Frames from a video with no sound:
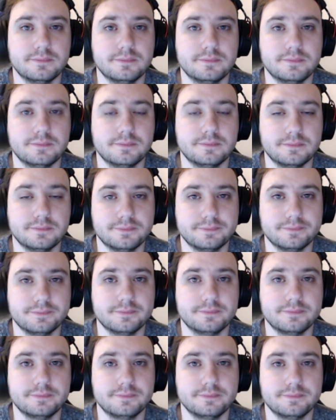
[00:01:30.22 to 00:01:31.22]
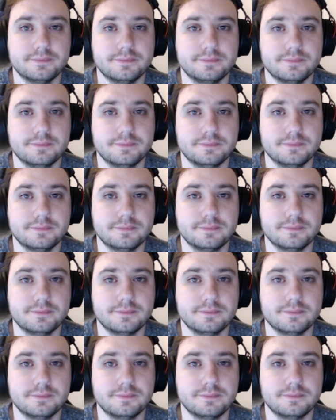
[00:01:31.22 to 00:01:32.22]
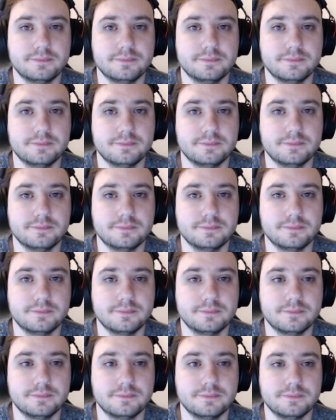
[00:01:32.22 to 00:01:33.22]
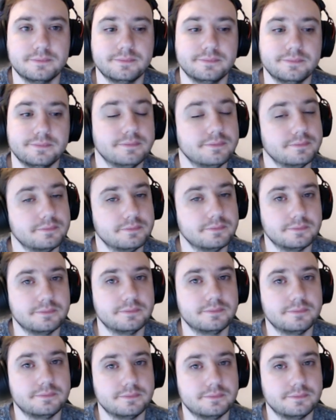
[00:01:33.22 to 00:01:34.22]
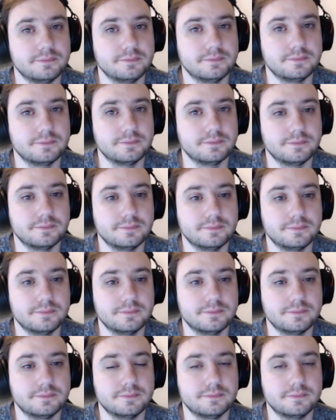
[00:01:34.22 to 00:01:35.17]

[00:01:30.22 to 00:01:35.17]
The person shown says nothing.